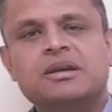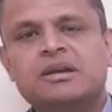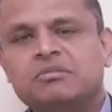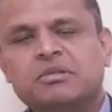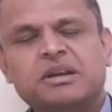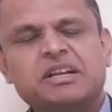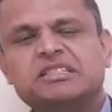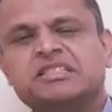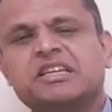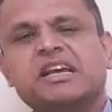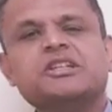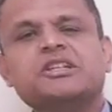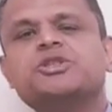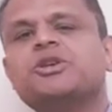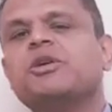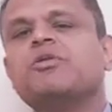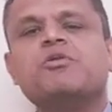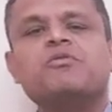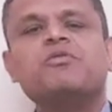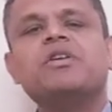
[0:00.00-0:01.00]
It's
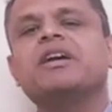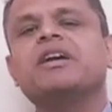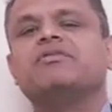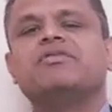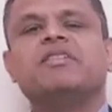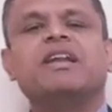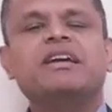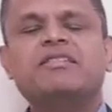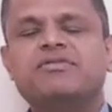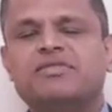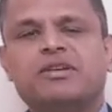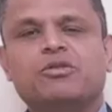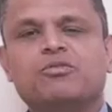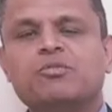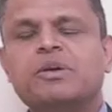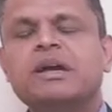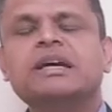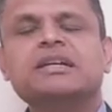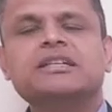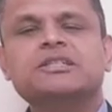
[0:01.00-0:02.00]
our way of life now,
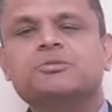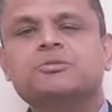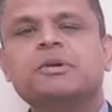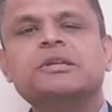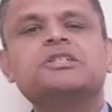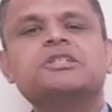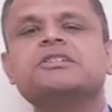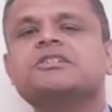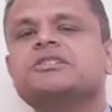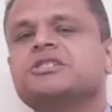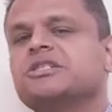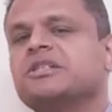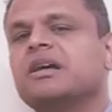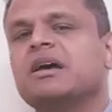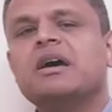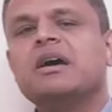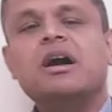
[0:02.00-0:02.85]
because pictures